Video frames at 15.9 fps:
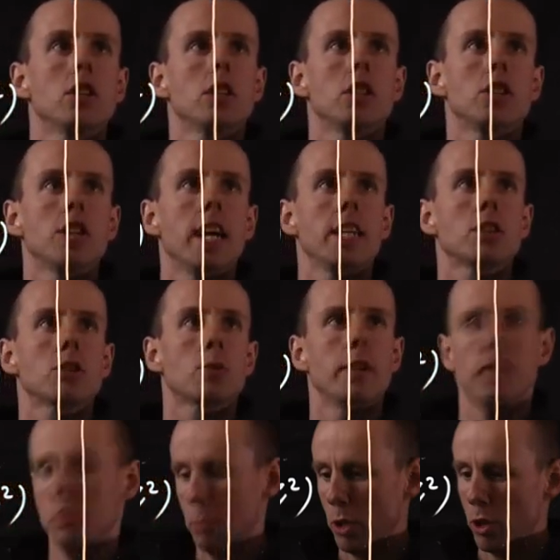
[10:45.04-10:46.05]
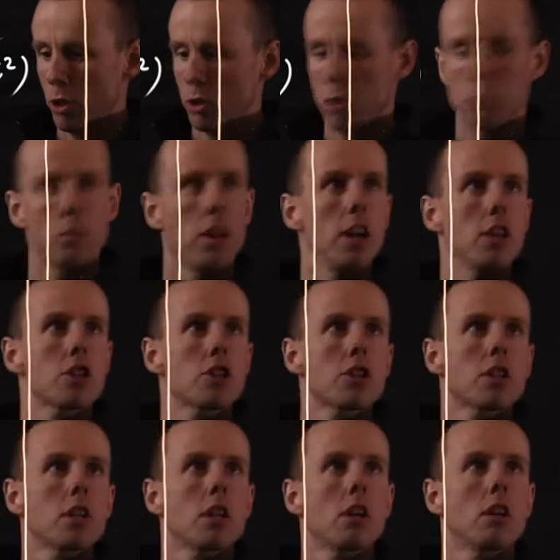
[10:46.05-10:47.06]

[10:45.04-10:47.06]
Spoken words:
sine squared mu plus